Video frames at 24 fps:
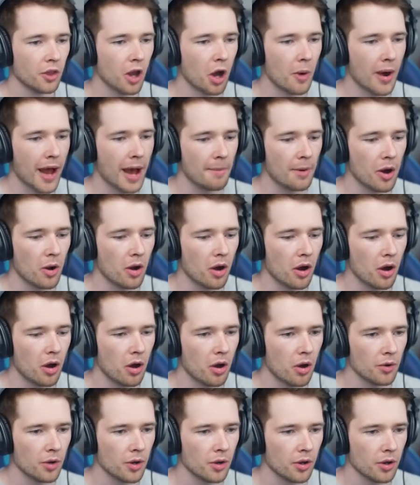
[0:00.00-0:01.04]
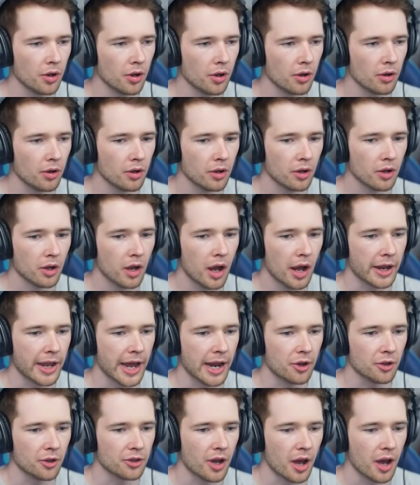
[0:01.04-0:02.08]
No ammo. Oh, no, no, no. I
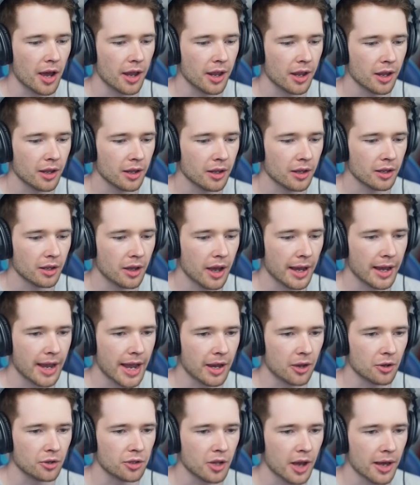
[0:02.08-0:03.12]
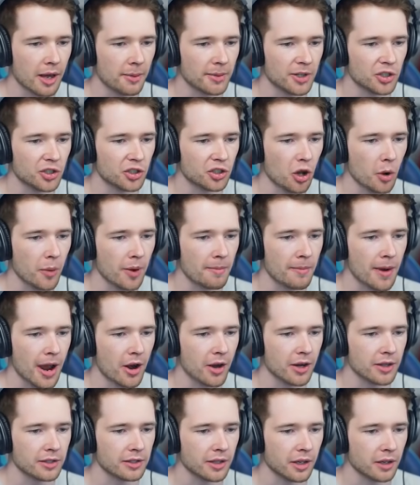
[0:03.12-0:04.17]
cannot die. I cannot die. That'd be so
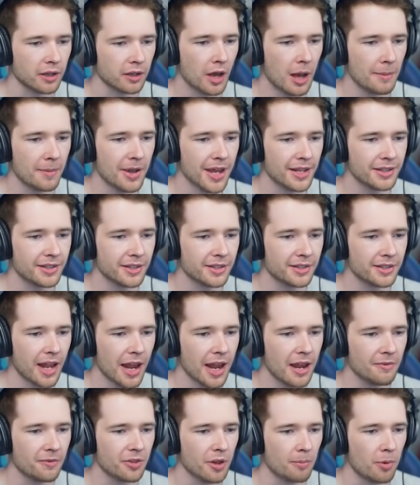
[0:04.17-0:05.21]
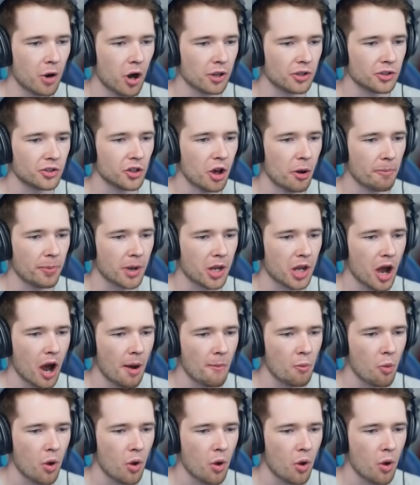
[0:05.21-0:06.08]
embarrassing. I'm here to save the bots, not become